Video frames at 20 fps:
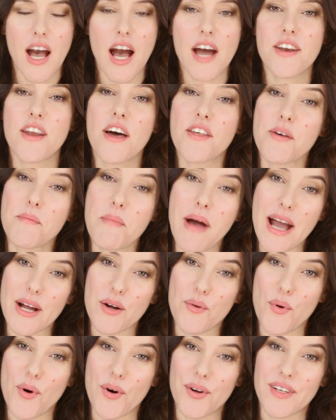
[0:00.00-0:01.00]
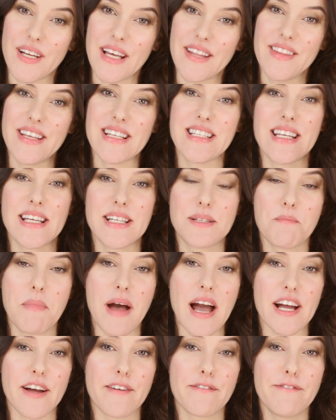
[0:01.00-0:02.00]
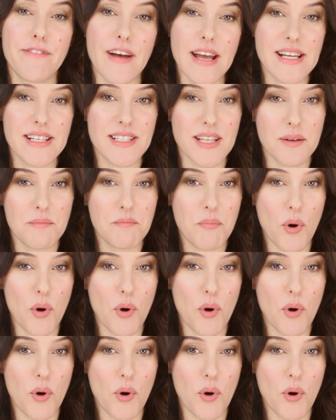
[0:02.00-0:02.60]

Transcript: Another MAC one, and this is MAC Face and